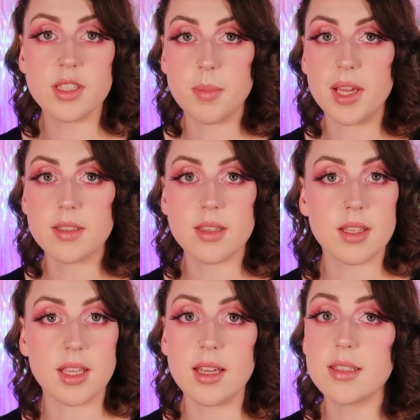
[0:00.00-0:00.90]
So this means
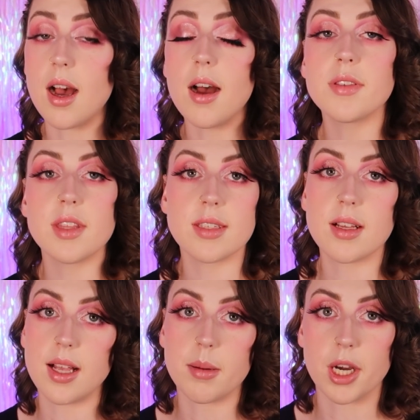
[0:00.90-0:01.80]
that years after this
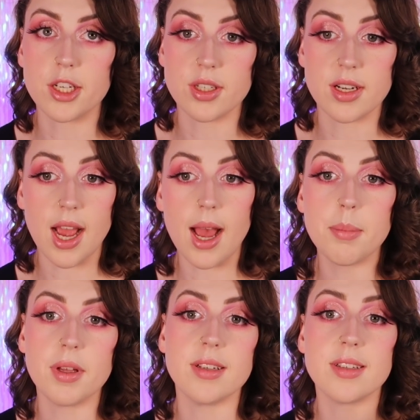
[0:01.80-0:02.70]
collaboration had
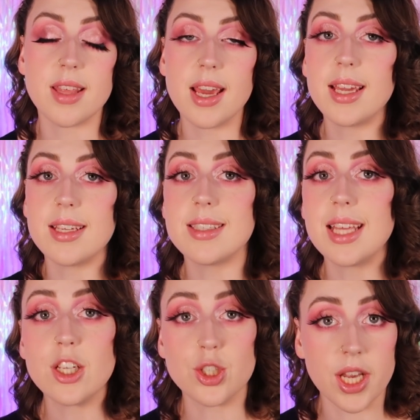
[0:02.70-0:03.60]
happened, there is
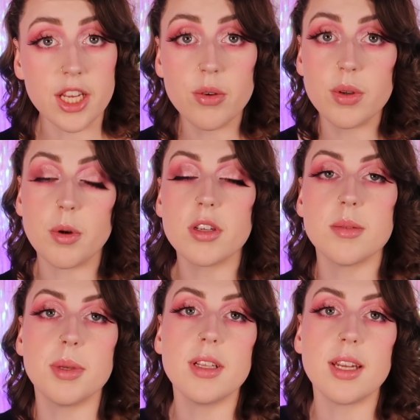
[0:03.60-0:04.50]
the genuine
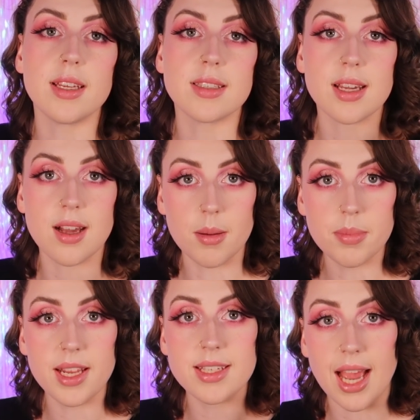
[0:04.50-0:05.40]
possibilities that
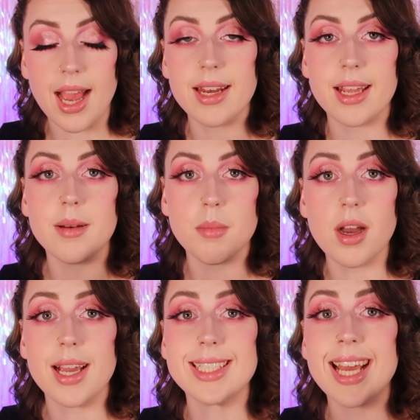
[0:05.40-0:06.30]
companies had in
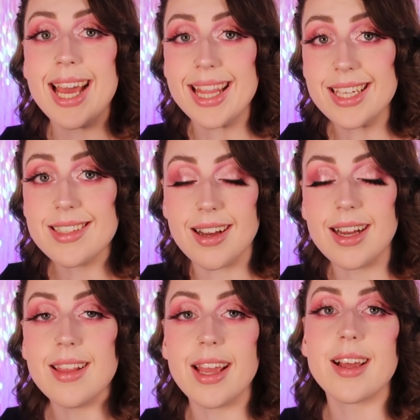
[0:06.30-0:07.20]
mind. This
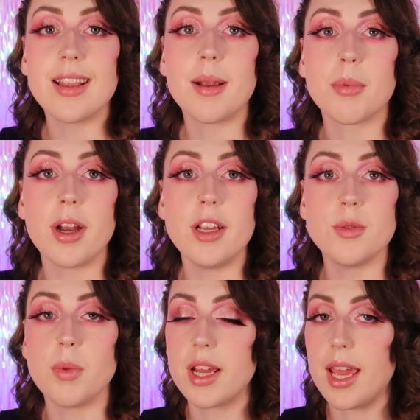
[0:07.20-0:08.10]
highlight
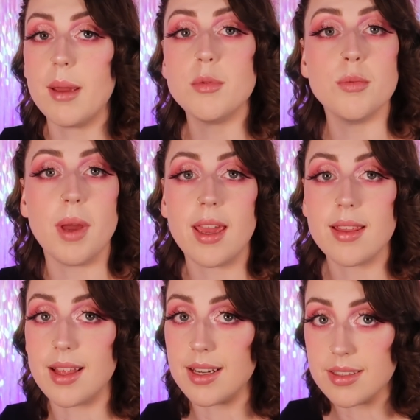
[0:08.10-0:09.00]
collaboration when it came to
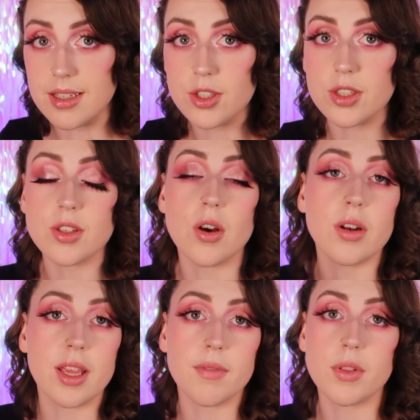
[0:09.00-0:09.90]
making their decisions
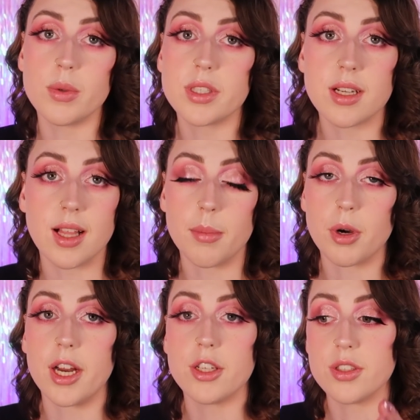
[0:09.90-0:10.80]
on influencer
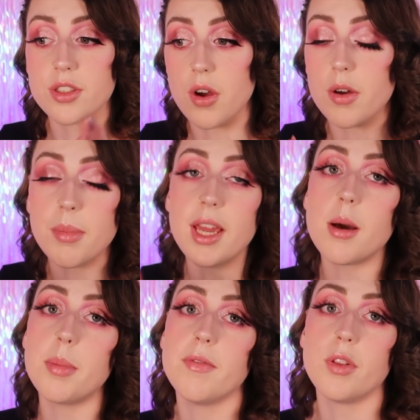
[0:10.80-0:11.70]
collaborations, on
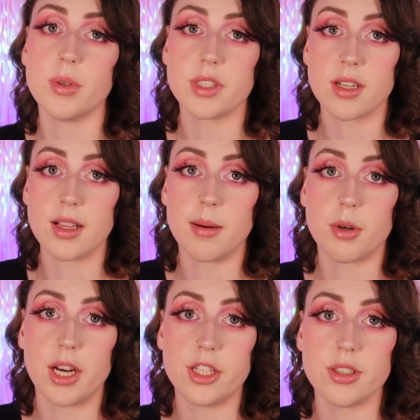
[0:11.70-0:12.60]
makeup influencer
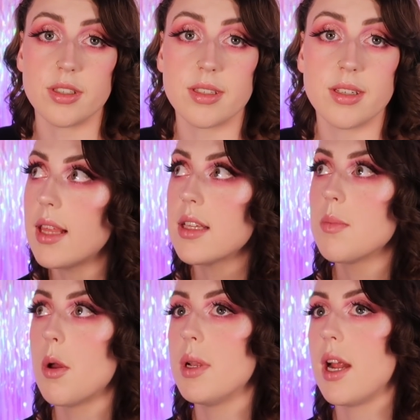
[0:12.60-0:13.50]
collaborations. Take
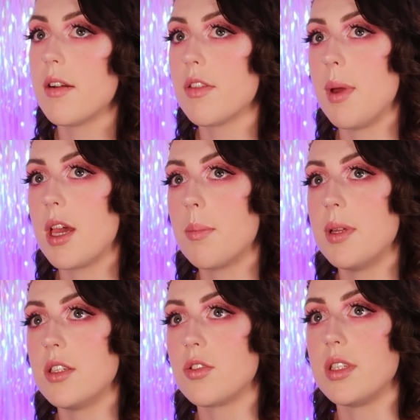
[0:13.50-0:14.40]
this moment out of the makeup
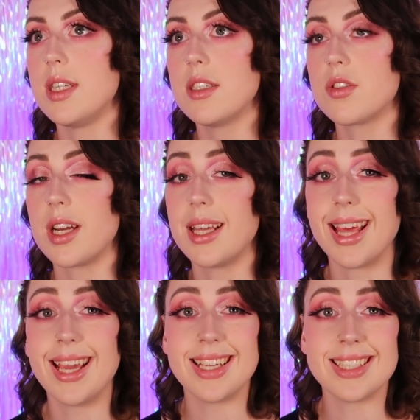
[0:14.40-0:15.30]
industry's history and
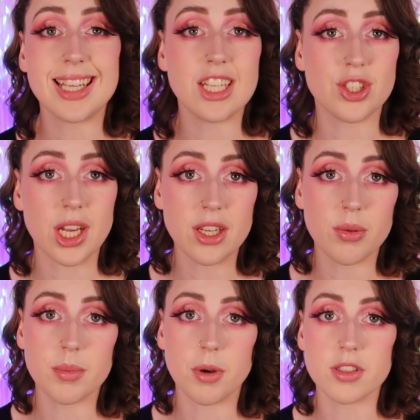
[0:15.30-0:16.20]
there is the
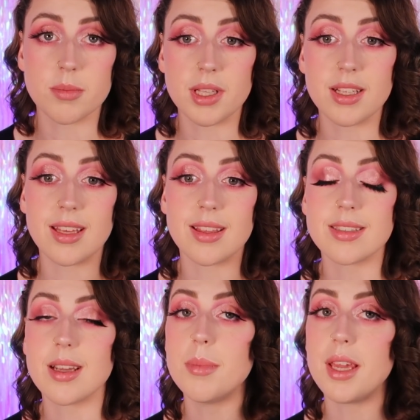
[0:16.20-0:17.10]
genuine possibility
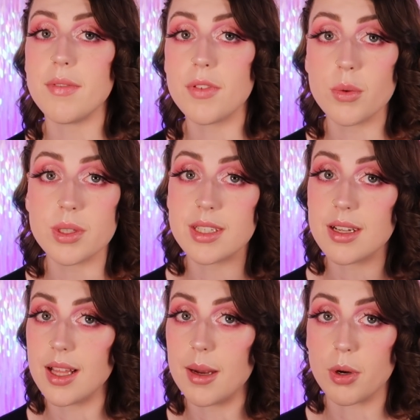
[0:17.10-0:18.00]
that some influencer
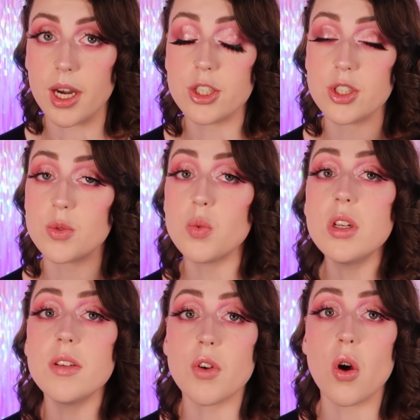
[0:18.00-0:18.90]
collaborations
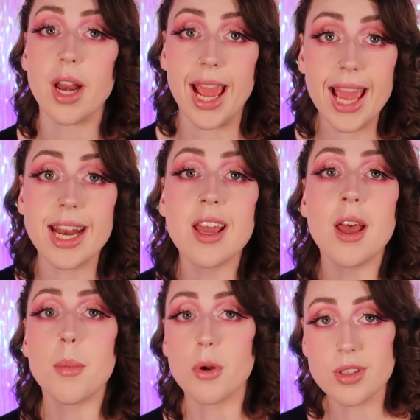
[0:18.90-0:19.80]
wouldn't have gone ahead
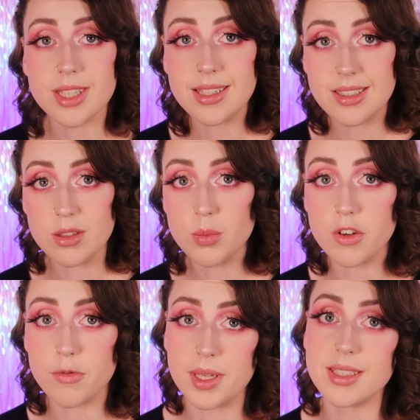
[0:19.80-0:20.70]
because they still
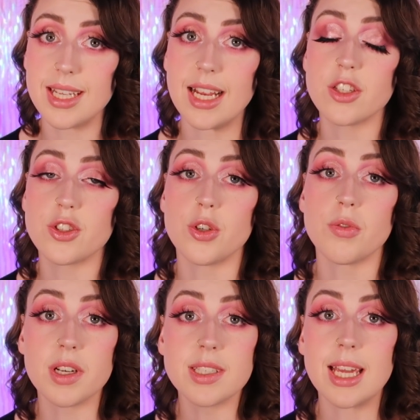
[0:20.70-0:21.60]
would have been seen as
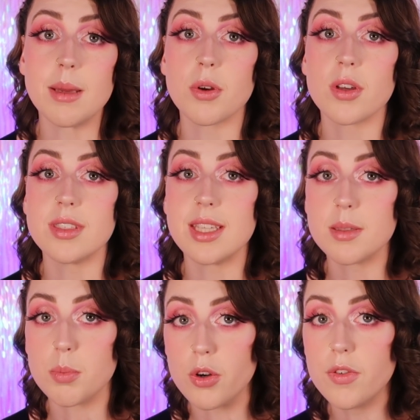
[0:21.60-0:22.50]
too risky because
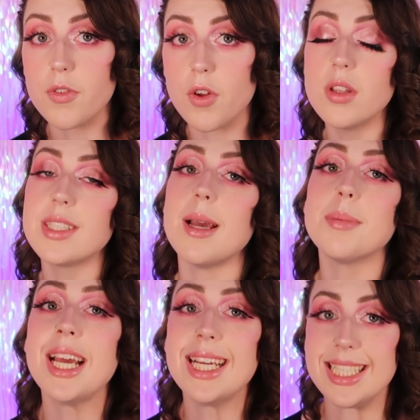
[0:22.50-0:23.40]
this proof of
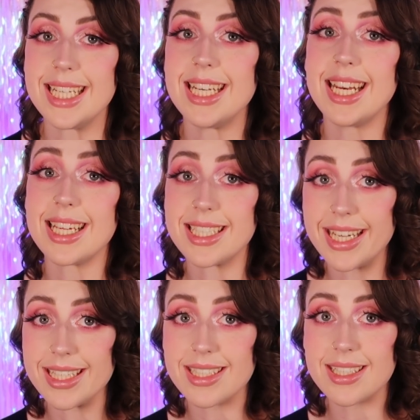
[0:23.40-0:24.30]
concept didn't
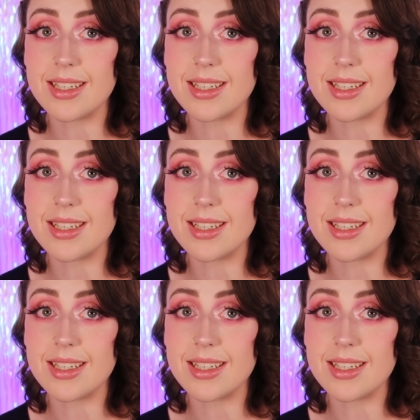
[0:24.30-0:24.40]
exist.